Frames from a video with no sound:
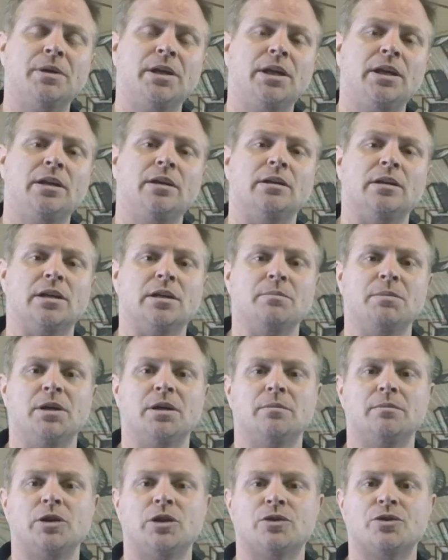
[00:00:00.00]
me,
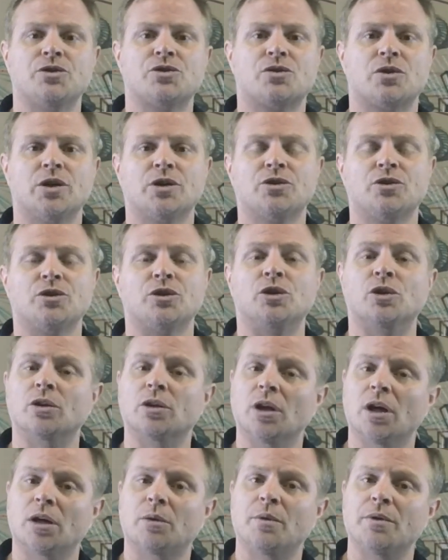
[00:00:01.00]
email me your instructor. Good
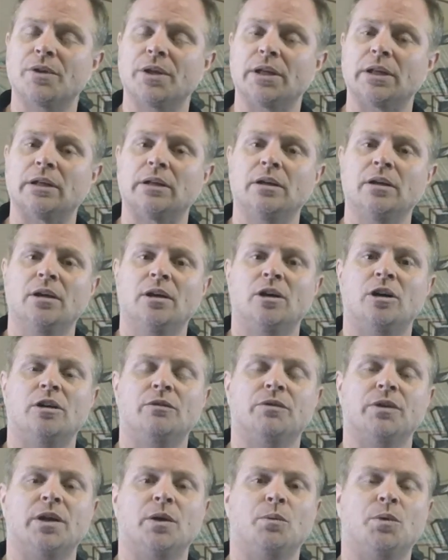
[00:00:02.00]
luck with it.
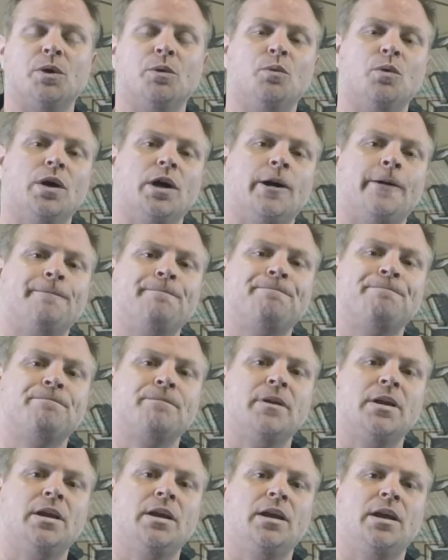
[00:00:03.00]
Hopefully it went well,
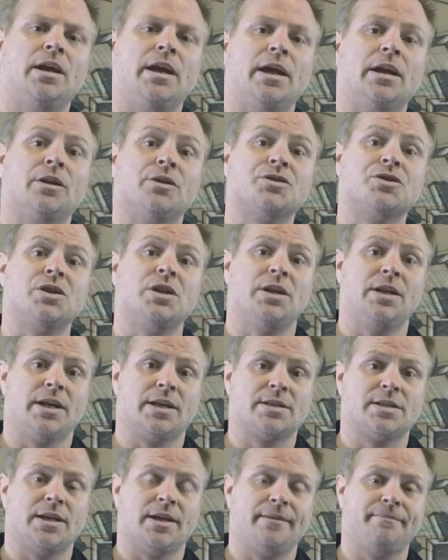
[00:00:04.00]
and I'll see you
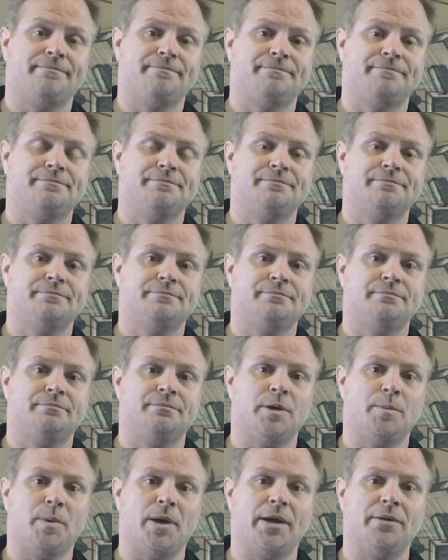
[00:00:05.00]
next time.
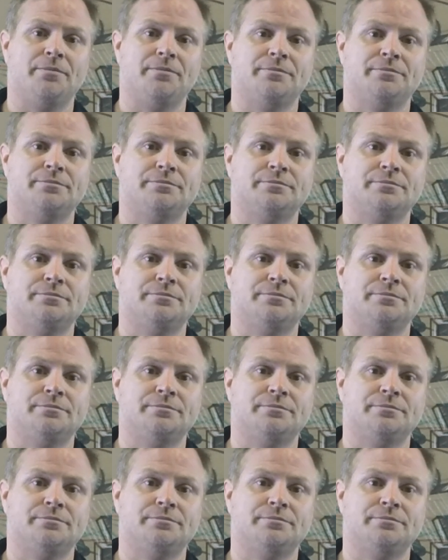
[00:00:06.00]
Bye-bye